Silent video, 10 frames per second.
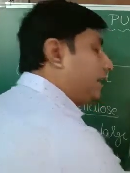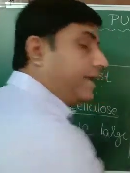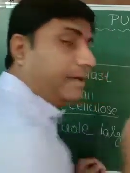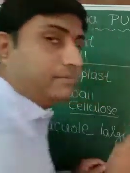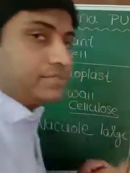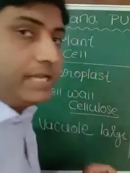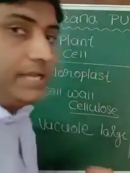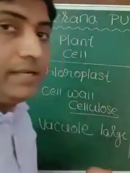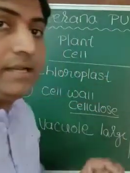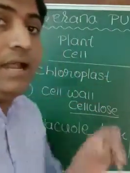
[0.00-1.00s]

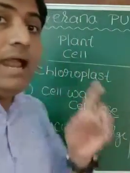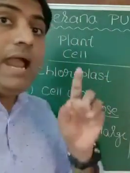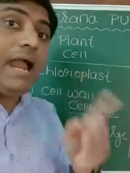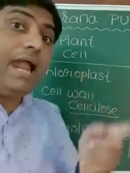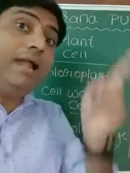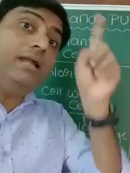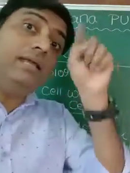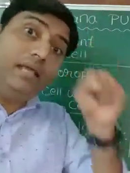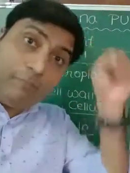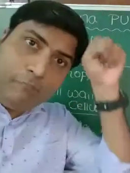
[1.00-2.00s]
And
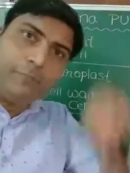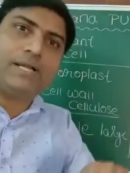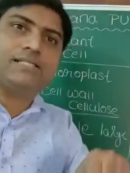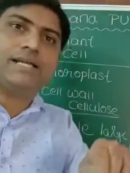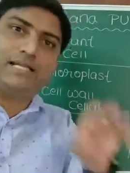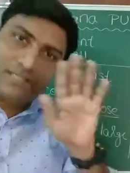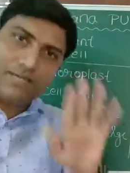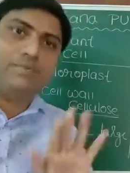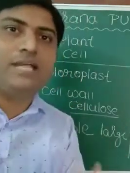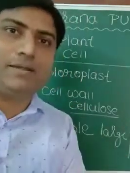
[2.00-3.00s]
if present,
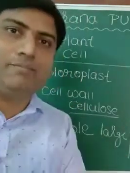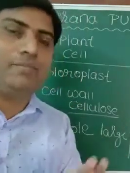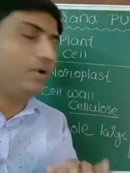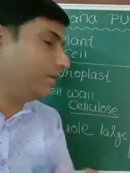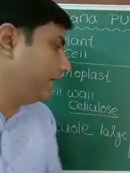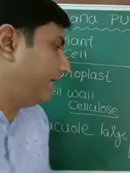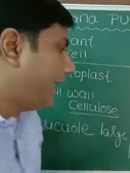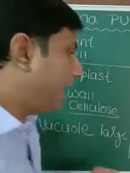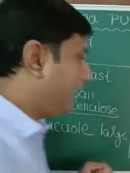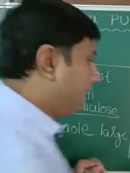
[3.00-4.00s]
sometime, okay,
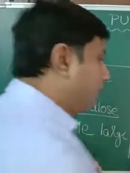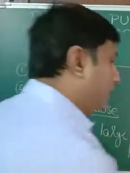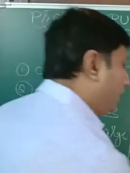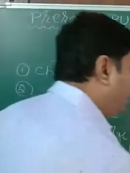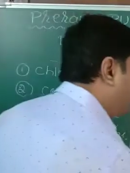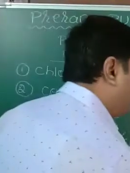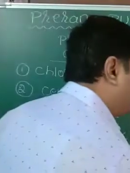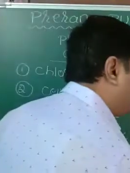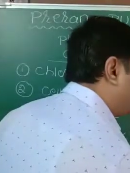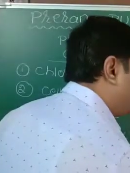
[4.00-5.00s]
and if
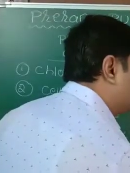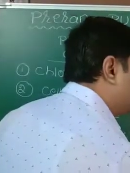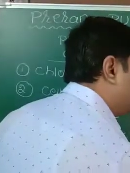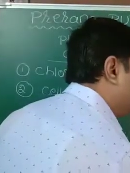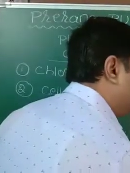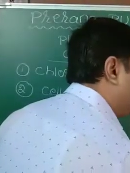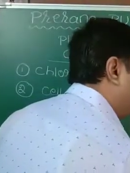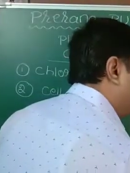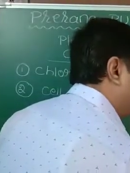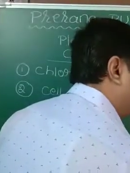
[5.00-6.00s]
present,